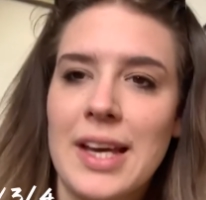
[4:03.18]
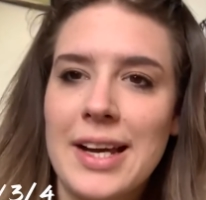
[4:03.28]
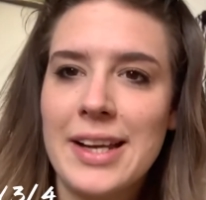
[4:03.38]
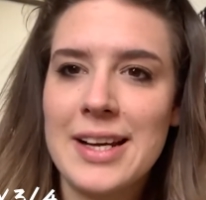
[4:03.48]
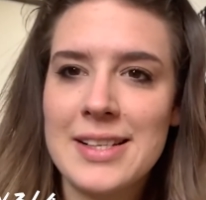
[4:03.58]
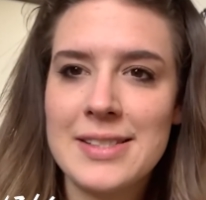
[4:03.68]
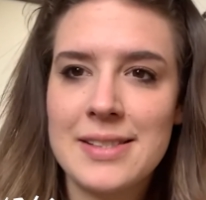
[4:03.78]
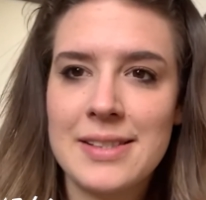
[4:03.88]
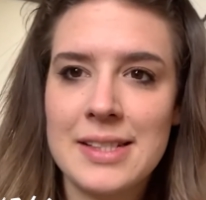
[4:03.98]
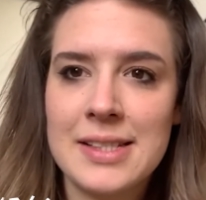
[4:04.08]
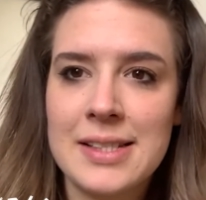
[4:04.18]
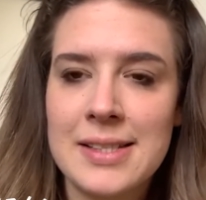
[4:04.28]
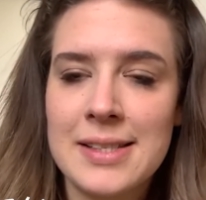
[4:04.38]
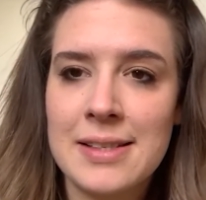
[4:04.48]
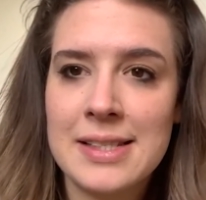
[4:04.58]
Hi guys, this
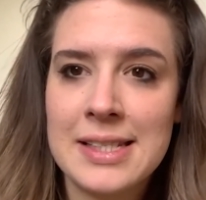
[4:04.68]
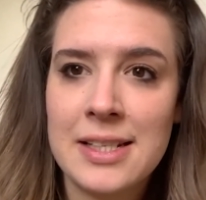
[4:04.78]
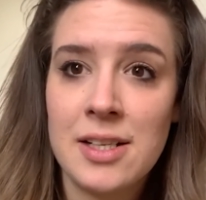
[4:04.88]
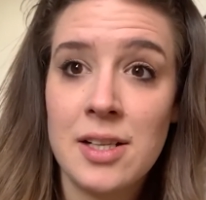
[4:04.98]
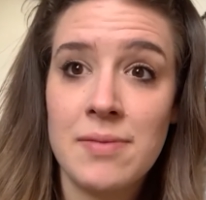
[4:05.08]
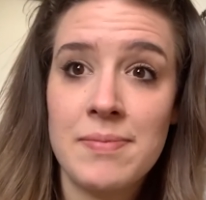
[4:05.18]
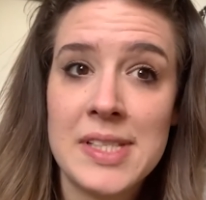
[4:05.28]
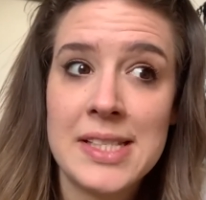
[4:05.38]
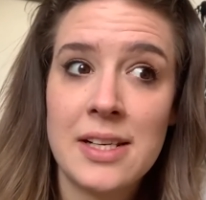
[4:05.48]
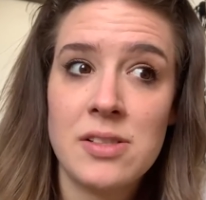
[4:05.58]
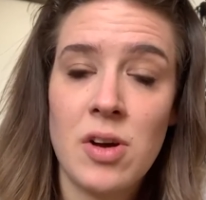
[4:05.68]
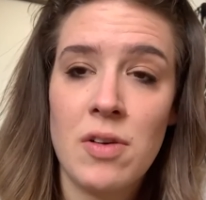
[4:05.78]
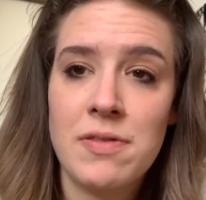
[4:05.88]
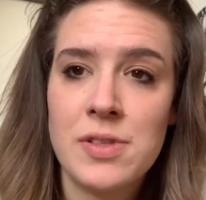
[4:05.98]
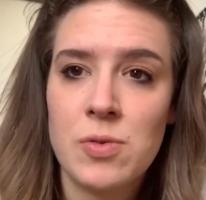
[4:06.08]
is still 6th of
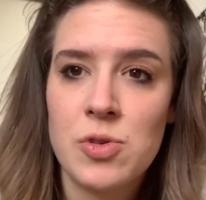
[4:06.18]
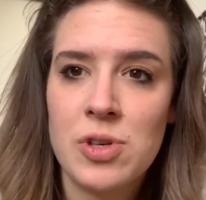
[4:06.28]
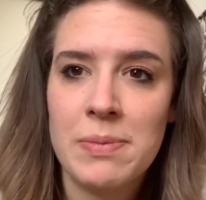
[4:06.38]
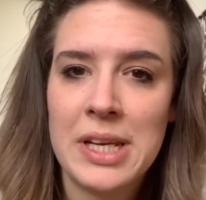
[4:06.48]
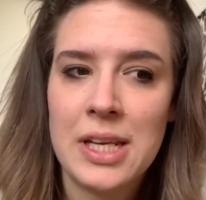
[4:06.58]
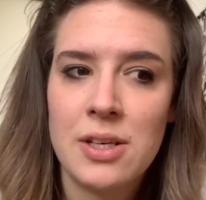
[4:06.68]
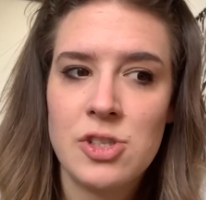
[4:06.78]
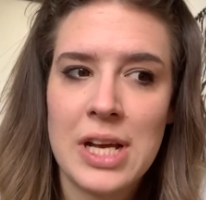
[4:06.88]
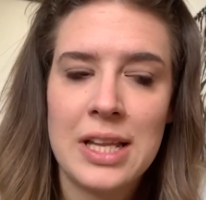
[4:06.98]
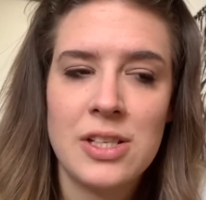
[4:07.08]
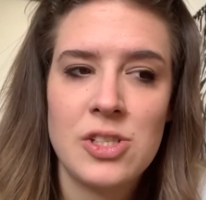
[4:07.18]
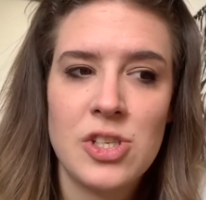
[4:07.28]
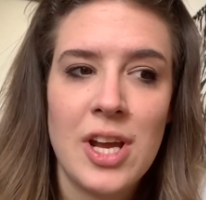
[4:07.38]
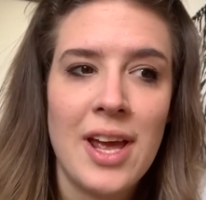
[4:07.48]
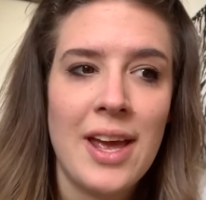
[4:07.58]
social media challenge,
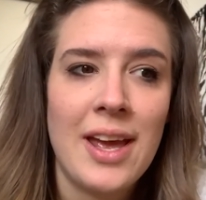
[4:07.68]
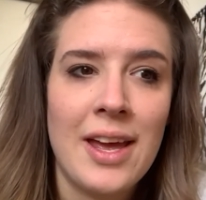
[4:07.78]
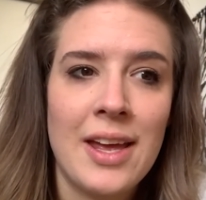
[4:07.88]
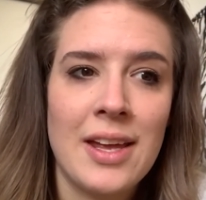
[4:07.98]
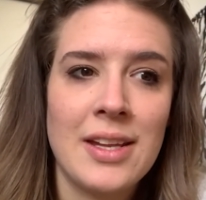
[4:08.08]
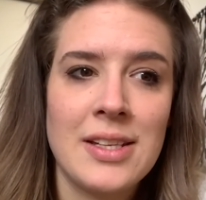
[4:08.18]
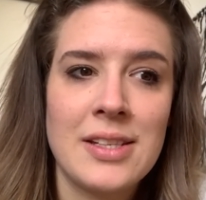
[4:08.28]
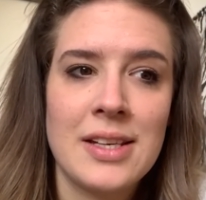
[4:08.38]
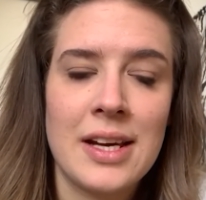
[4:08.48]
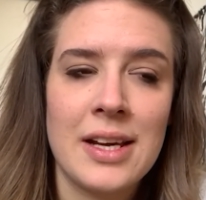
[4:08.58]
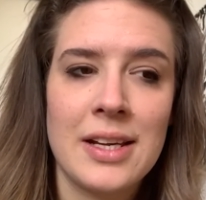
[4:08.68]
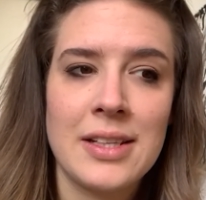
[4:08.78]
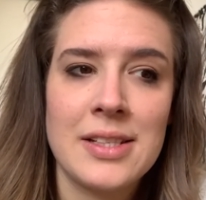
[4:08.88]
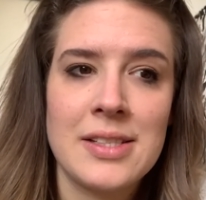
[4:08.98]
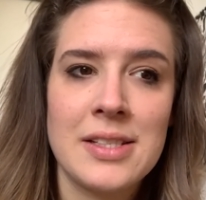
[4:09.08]
and
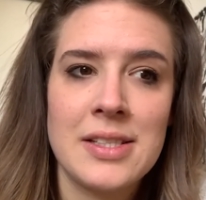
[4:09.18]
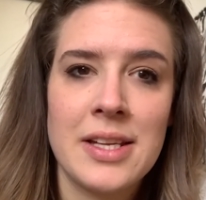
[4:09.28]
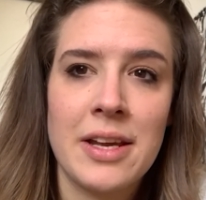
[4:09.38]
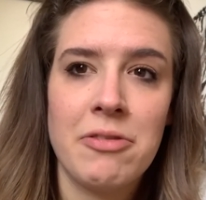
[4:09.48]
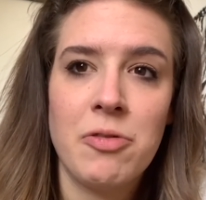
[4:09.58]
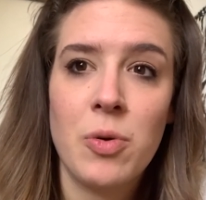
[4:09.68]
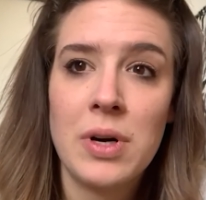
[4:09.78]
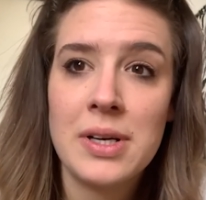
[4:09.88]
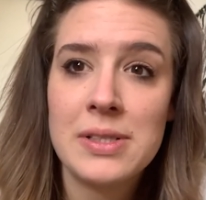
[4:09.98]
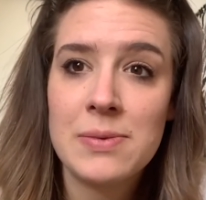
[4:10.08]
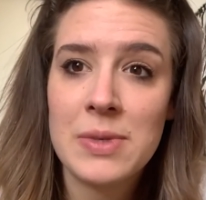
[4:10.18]
this is day 4's